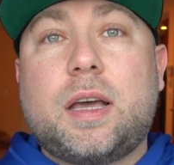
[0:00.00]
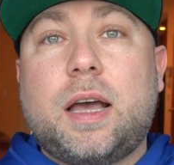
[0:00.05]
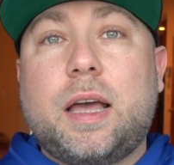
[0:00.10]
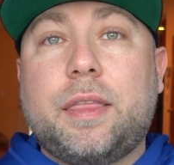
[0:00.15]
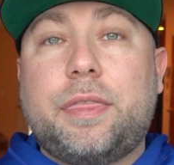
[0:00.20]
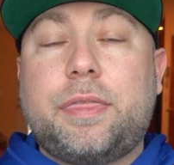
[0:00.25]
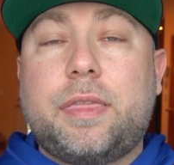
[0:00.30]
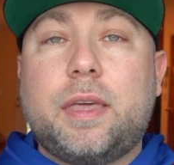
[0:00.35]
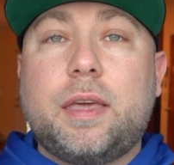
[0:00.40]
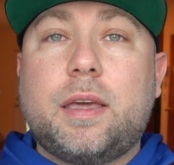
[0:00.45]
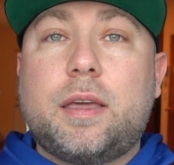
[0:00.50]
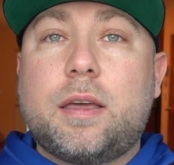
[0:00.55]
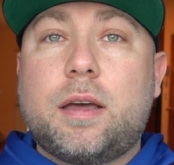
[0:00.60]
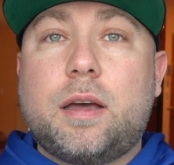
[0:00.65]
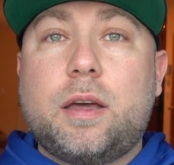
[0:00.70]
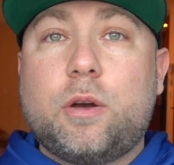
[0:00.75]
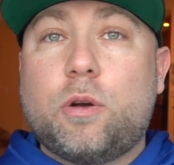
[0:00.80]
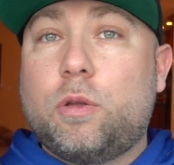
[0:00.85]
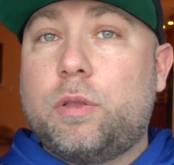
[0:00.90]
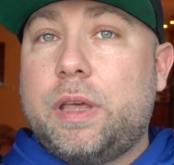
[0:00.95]
I think
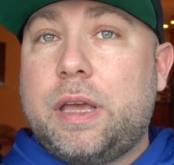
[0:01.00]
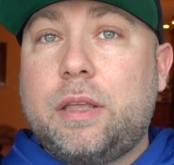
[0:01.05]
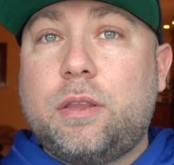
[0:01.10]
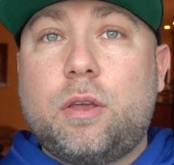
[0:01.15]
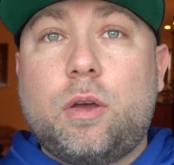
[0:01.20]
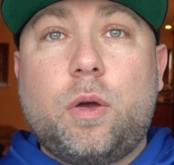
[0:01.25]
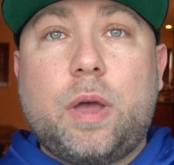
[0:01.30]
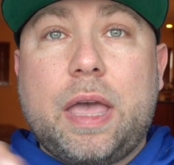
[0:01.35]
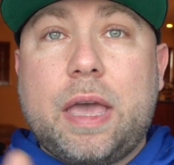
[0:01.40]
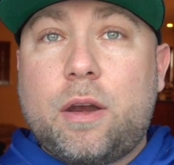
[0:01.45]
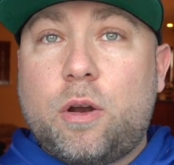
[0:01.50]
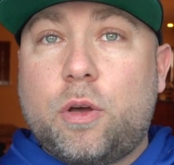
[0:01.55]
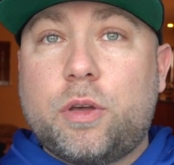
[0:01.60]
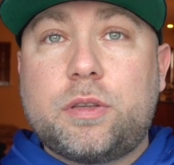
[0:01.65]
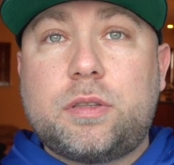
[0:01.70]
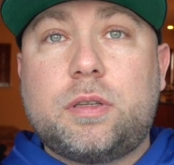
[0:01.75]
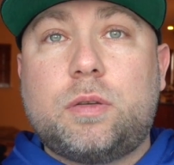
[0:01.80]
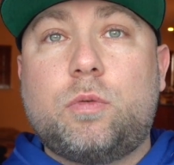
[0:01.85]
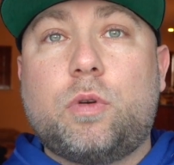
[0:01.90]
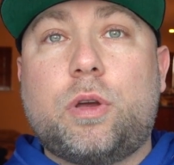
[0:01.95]
in Orlando and
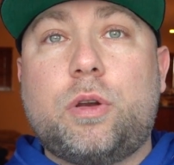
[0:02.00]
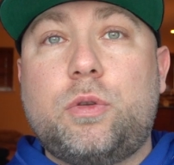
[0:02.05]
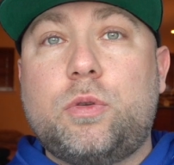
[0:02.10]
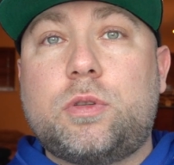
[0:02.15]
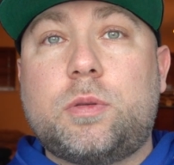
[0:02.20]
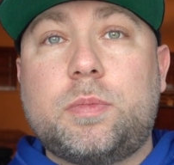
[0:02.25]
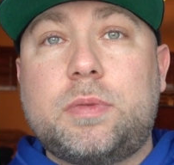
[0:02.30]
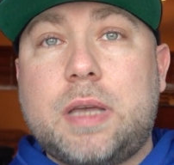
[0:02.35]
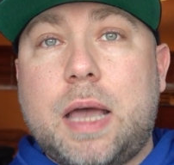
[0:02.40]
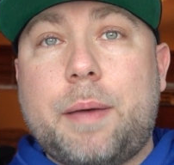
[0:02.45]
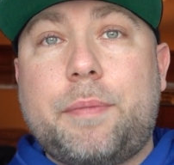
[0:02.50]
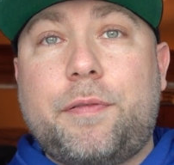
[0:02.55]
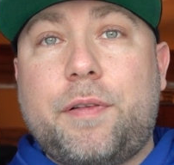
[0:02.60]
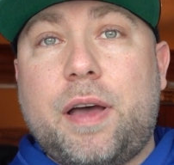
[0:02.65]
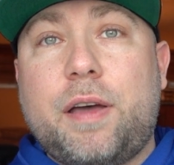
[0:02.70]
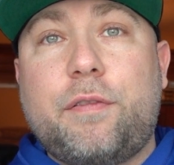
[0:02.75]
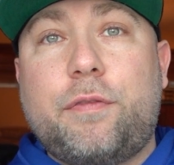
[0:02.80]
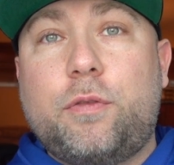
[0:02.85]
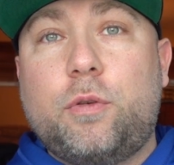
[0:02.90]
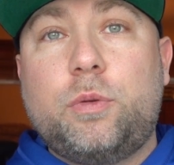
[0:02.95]
Austin, we're going to do some top
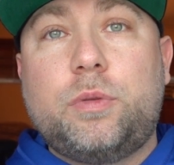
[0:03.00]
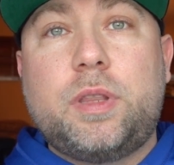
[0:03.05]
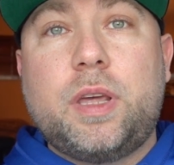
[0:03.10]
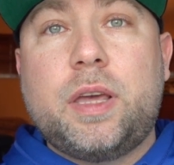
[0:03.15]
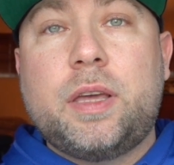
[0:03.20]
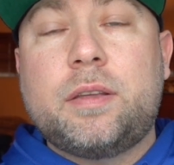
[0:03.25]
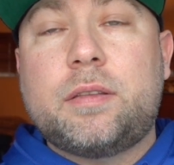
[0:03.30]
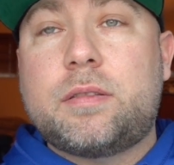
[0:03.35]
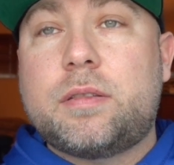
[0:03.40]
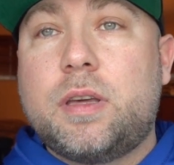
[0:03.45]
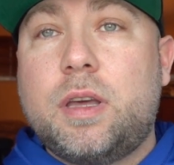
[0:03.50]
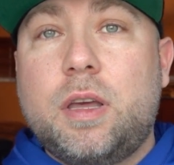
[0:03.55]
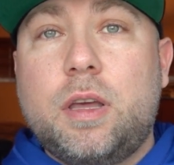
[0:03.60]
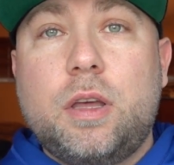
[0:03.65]
five food things.